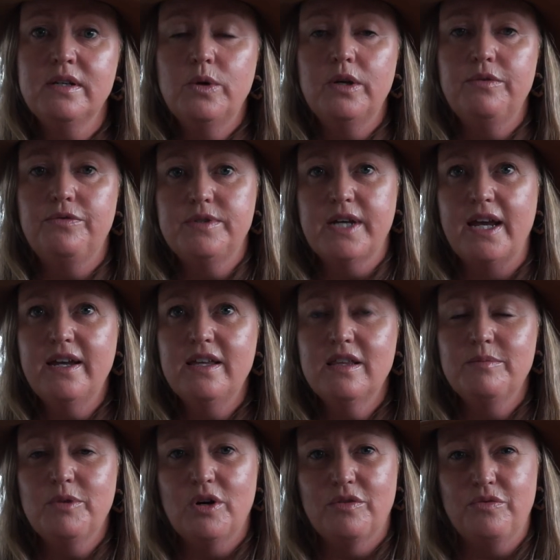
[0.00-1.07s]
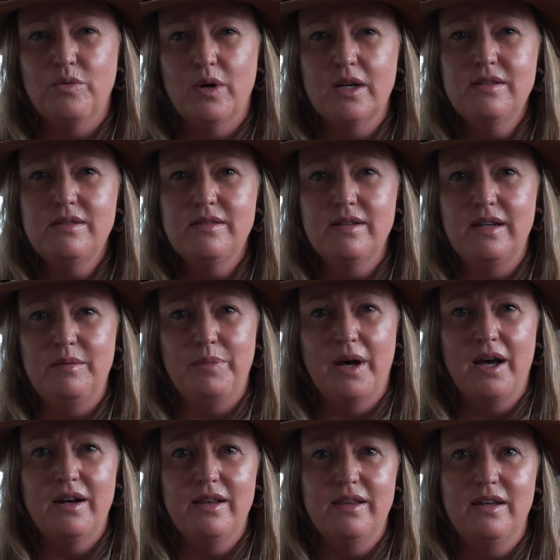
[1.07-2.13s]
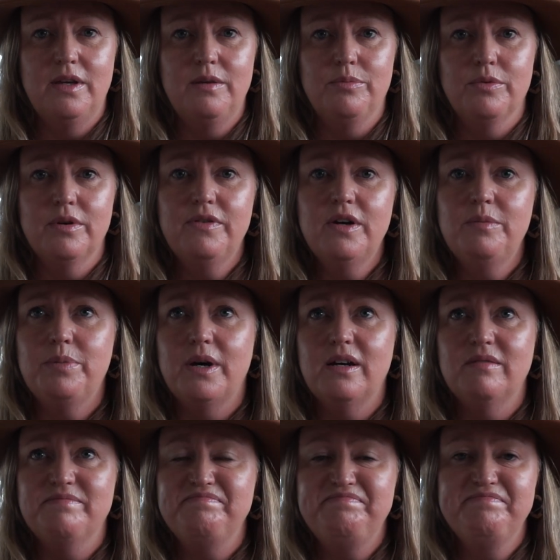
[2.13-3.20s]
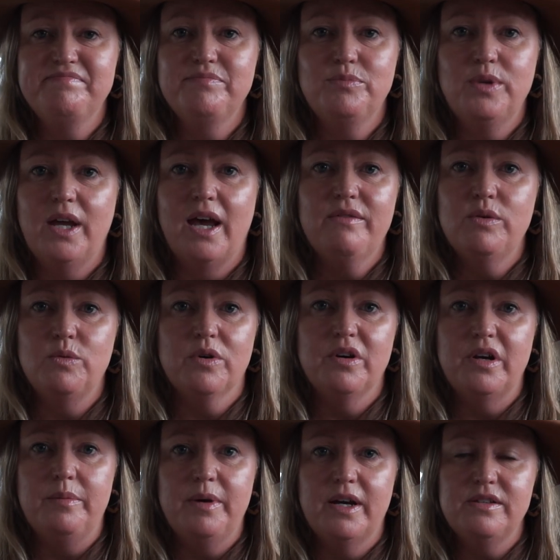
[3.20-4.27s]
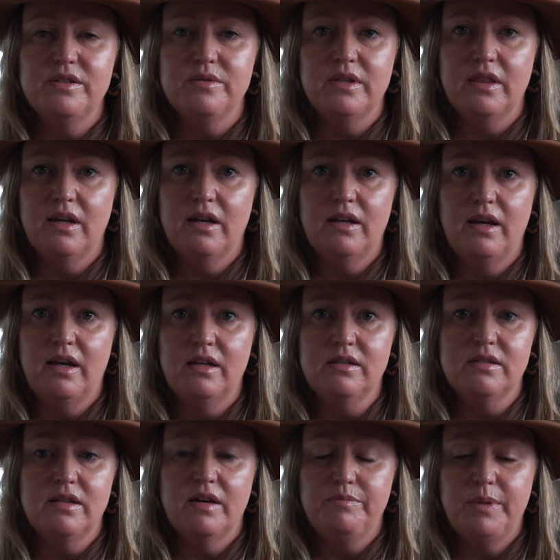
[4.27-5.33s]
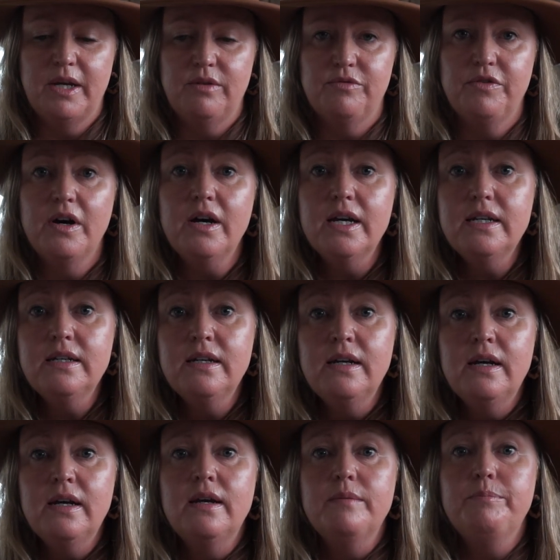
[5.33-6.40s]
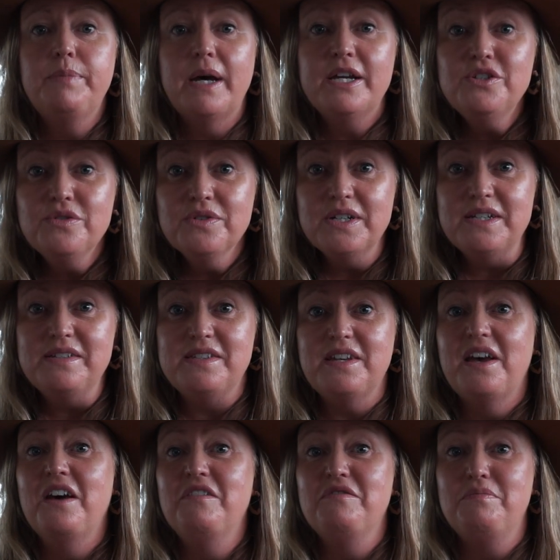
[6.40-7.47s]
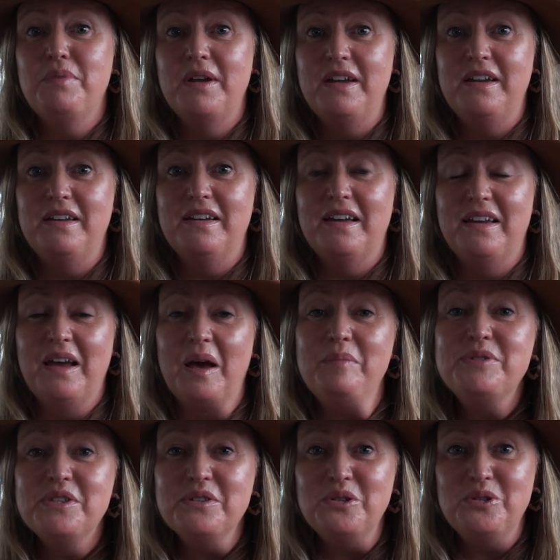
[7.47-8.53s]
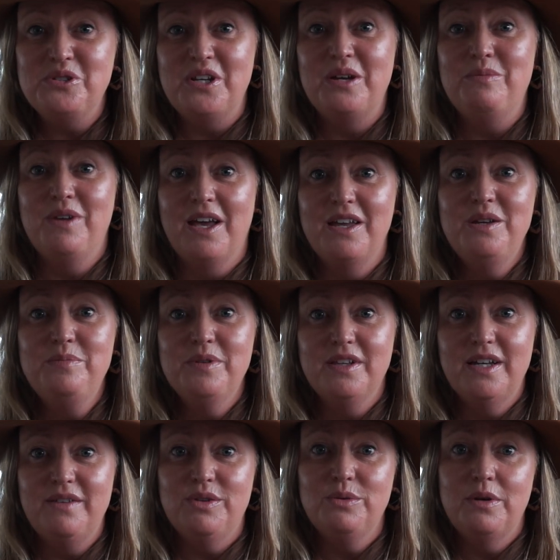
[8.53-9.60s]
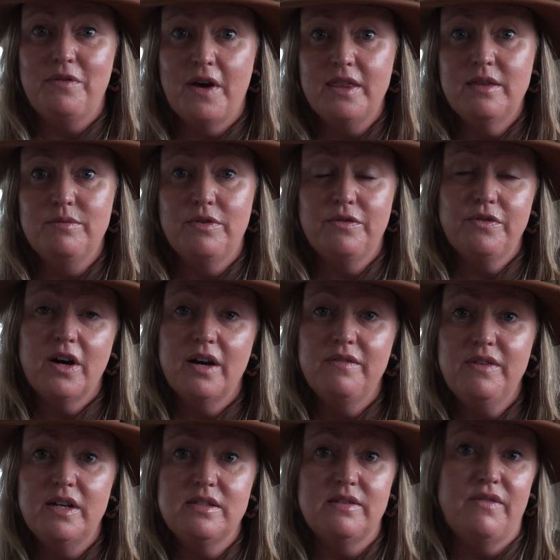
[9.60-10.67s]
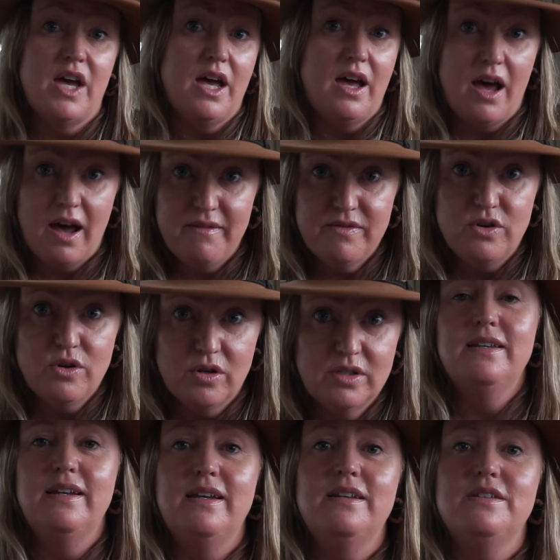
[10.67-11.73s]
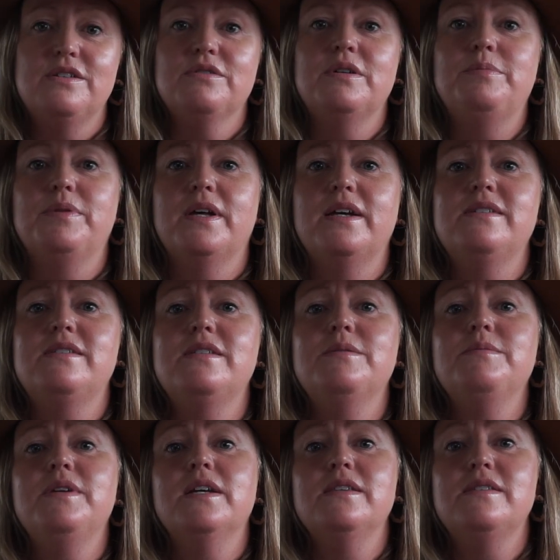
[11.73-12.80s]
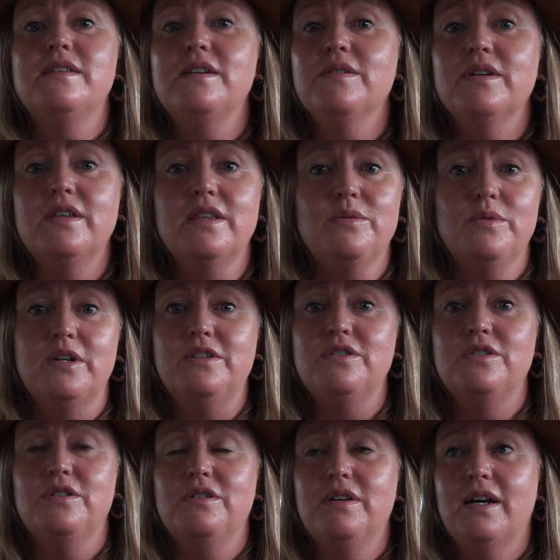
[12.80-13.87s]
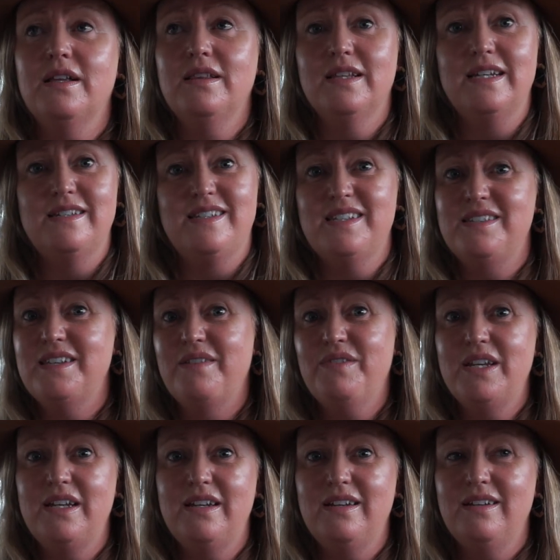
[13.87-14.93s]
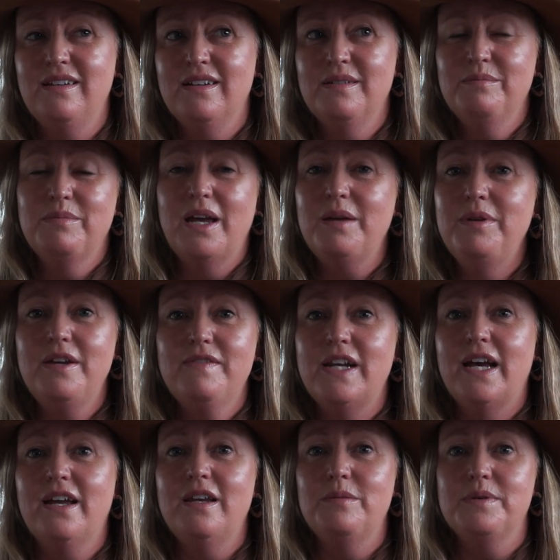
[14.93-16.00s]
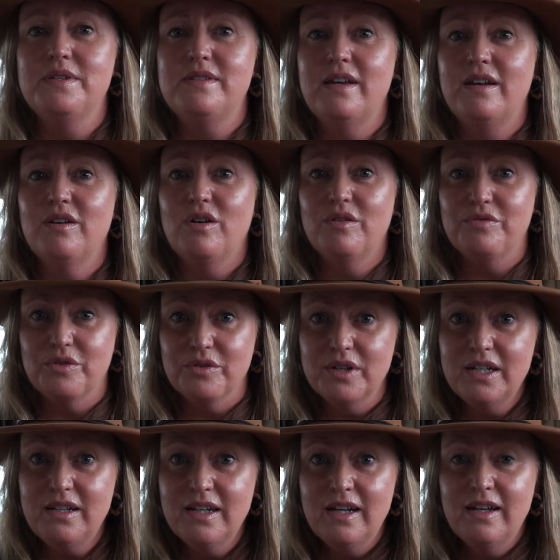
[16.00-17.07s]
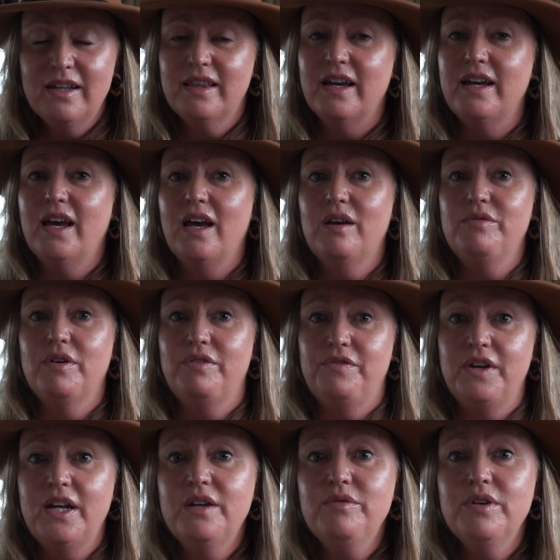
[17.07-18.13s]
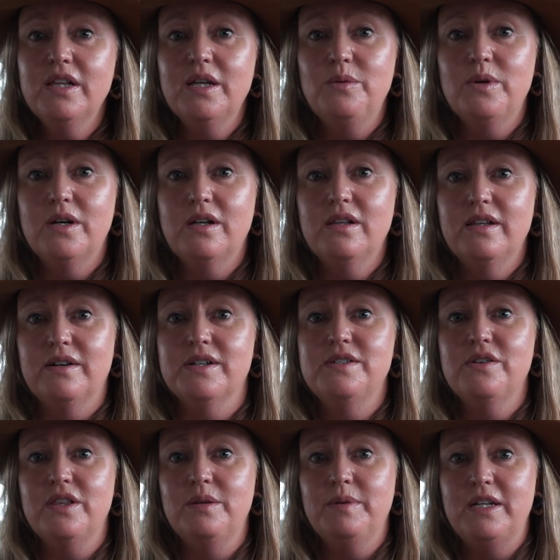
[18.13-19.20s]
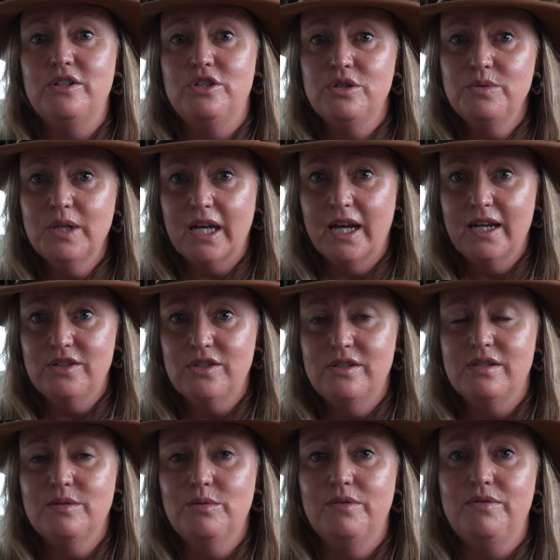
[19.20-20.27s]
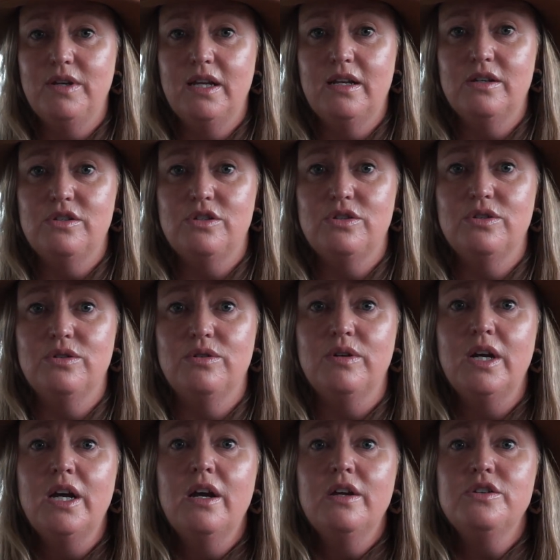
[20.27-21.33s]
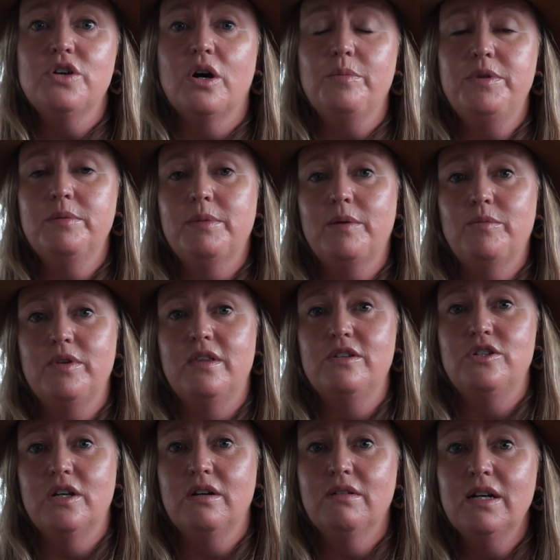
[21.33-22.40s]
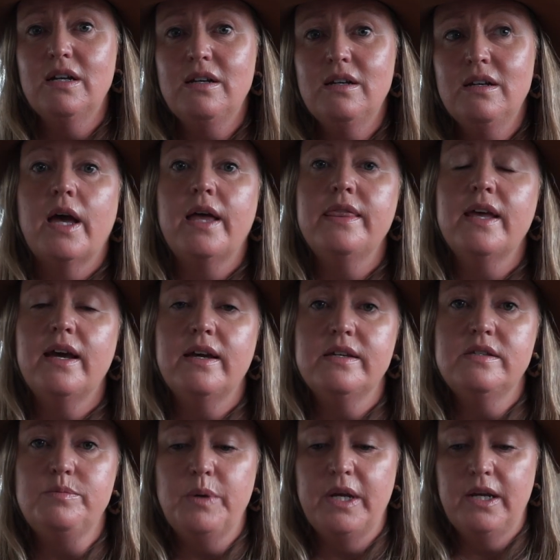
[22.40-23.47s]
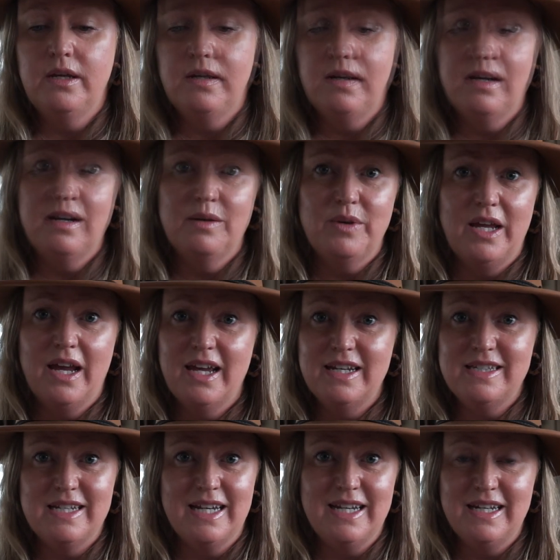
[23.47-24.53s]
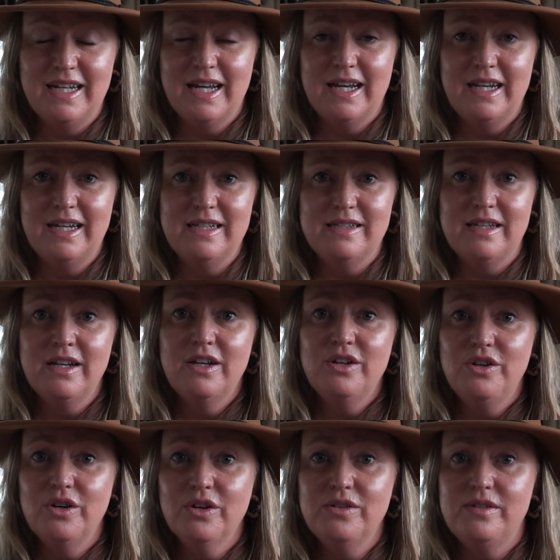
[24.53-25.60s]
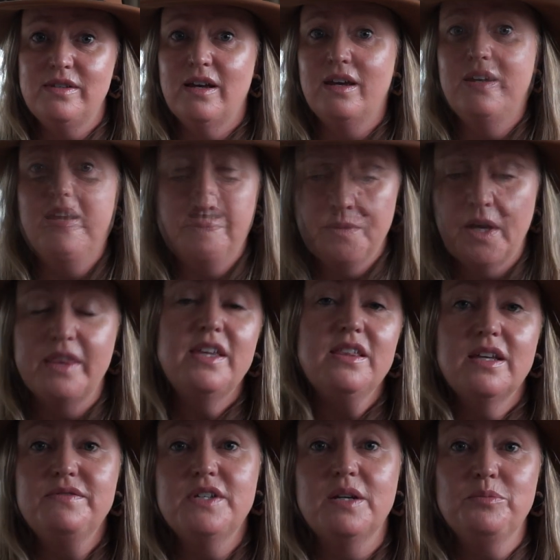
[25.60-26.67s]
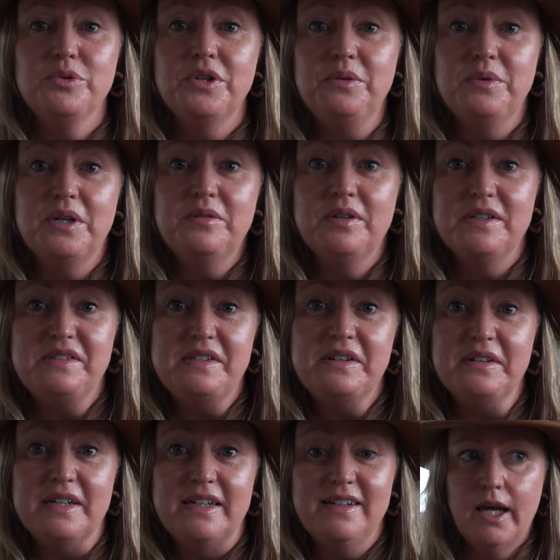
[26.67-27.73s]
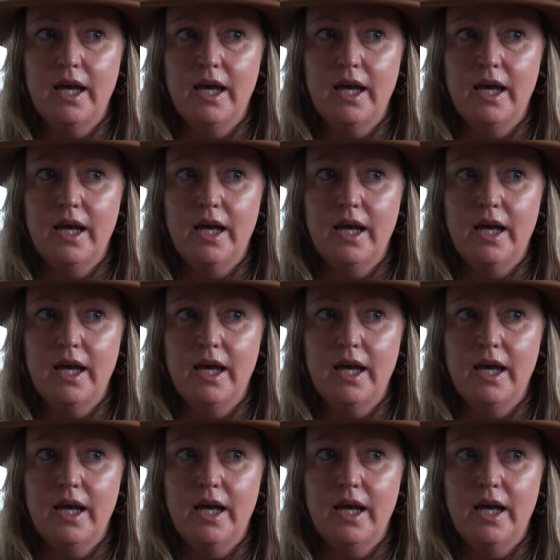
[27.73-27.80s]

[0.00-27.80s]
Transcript: We've taken them off once in part of the Gibb River, but we haven't worried about doing that and they've been fine. Batteries have been an absolute gem. Can you believe that we've had them for 5 years and have not needed to replace them, considering that we do at least 70, maybe even 80% off-grid? They have fared really well. There has only been 2 occasions that we've needed to top them up with the generator, and that has been, and we had 10 days, no sun, and I think they've done pretty well considering.